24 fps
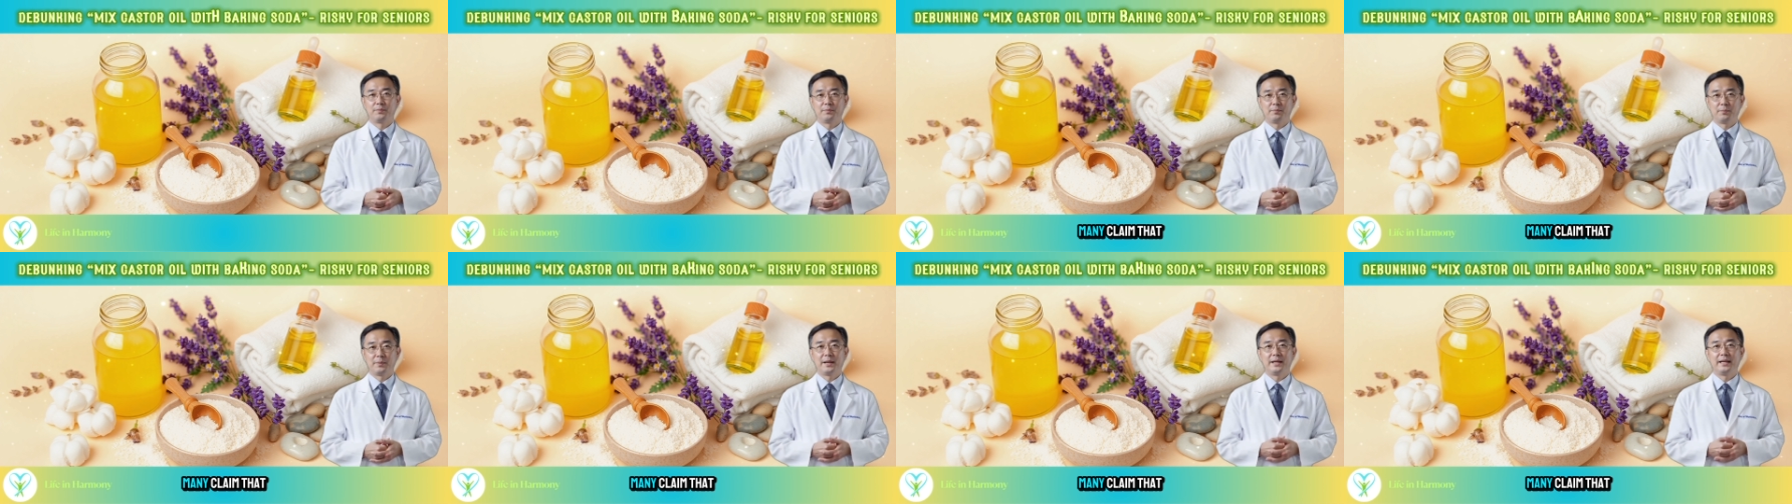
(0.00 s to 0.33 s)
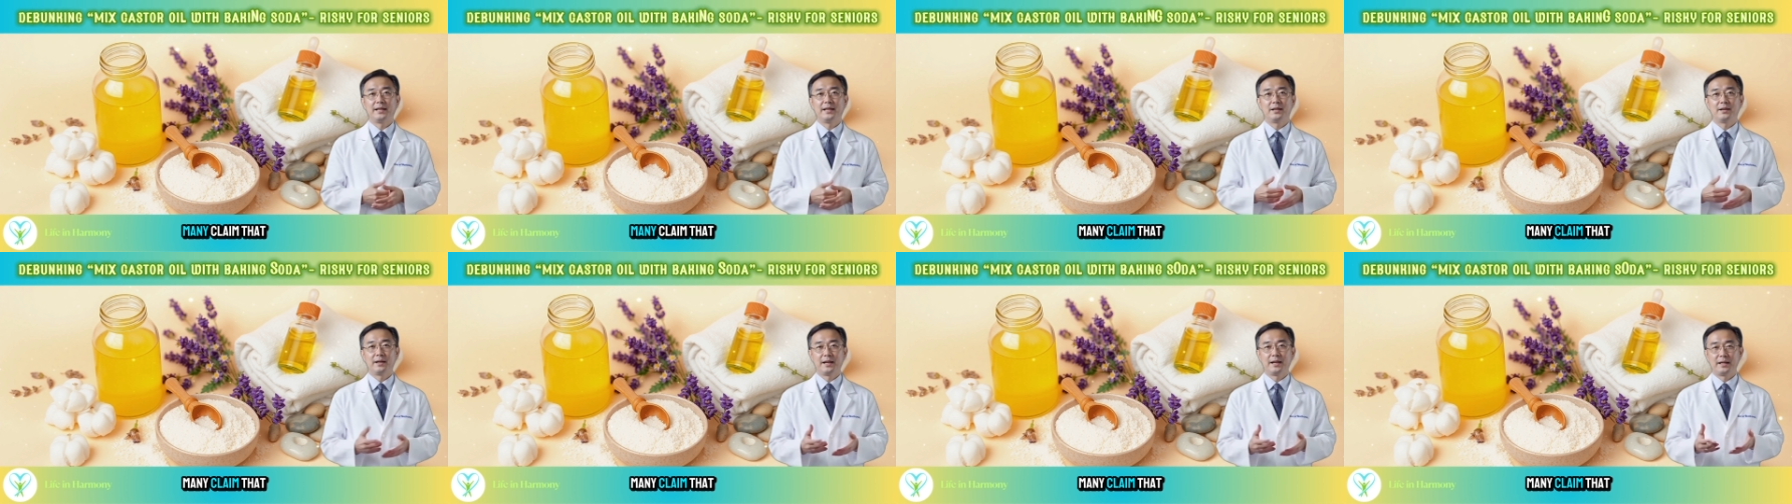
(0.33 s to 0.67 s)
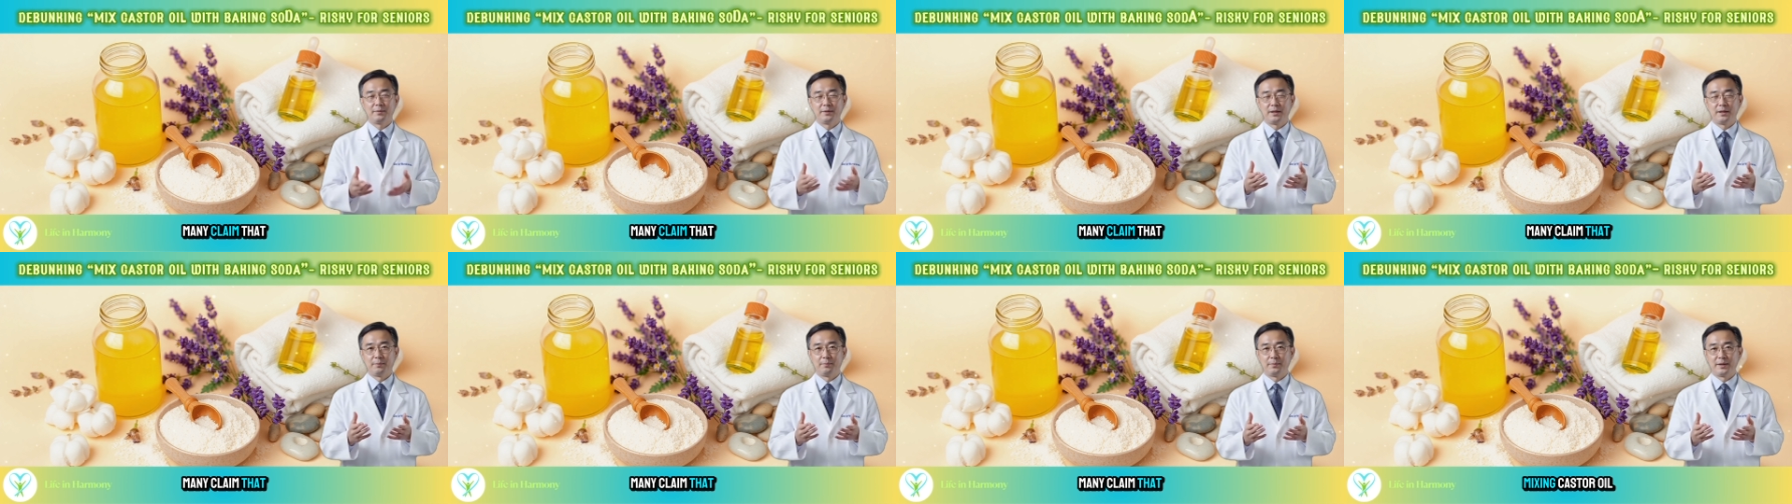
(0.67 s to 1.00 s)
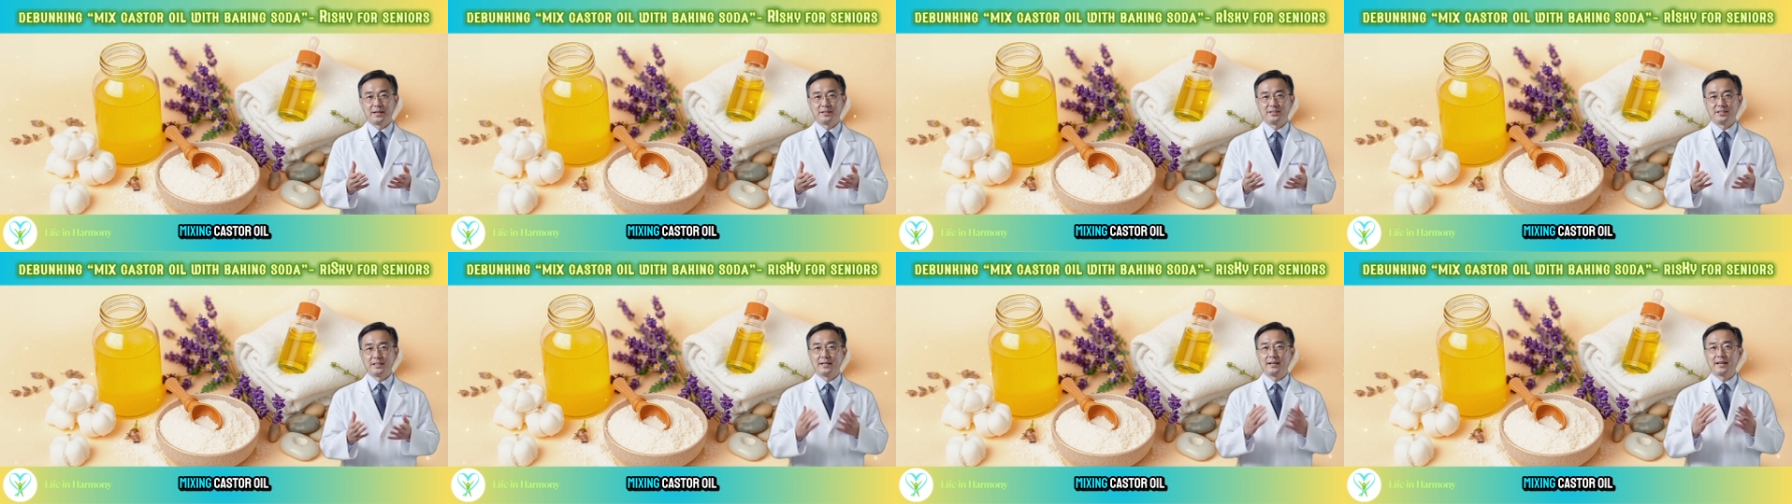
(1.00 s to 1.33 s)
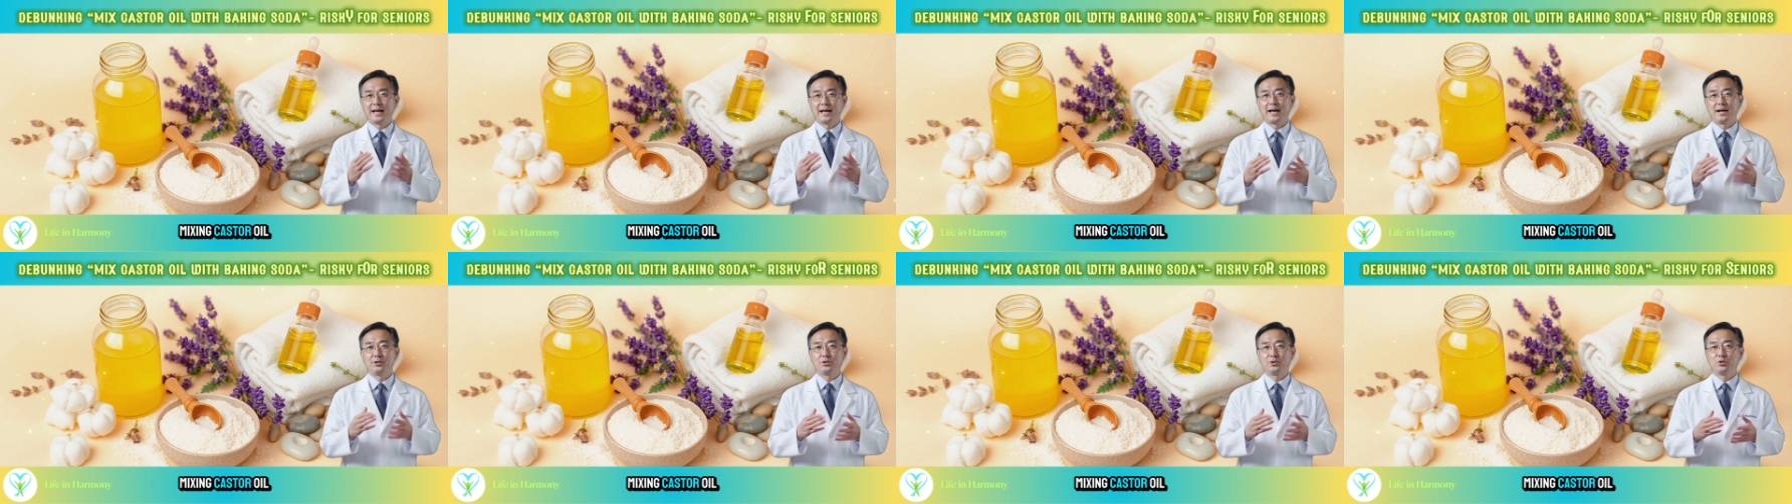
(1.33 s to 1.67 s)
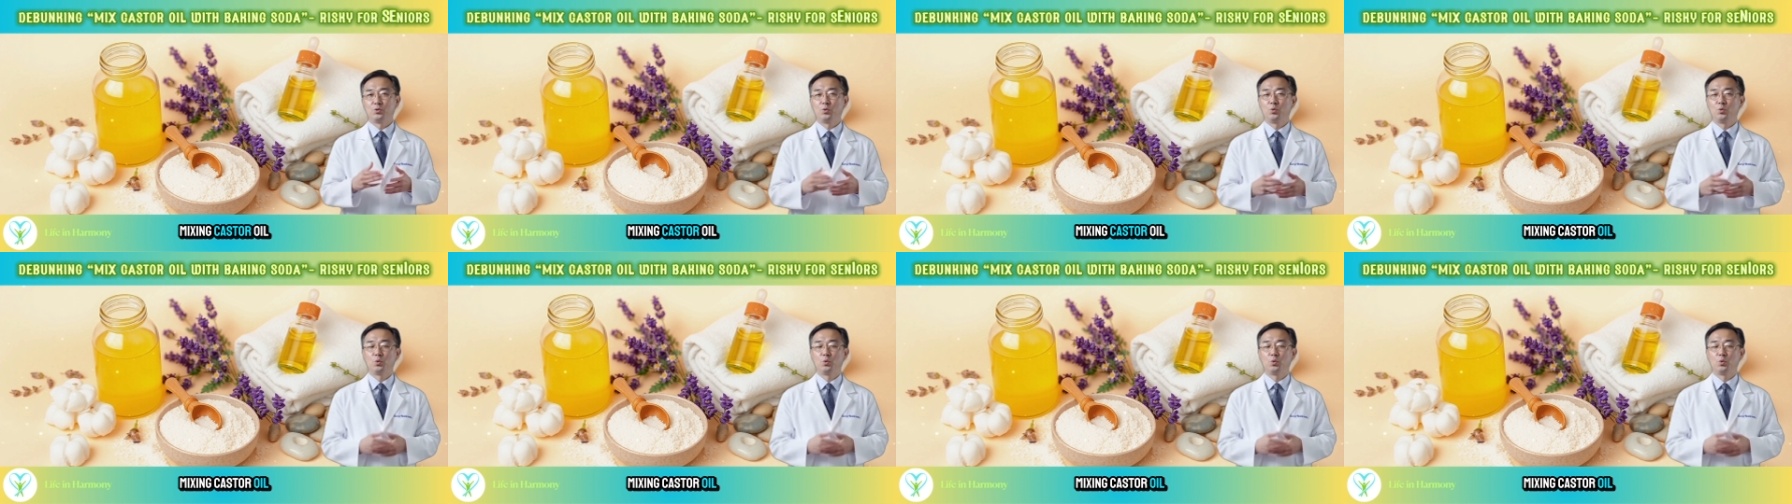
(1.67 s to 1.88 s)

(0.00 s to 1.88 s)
Many claim that mixing castor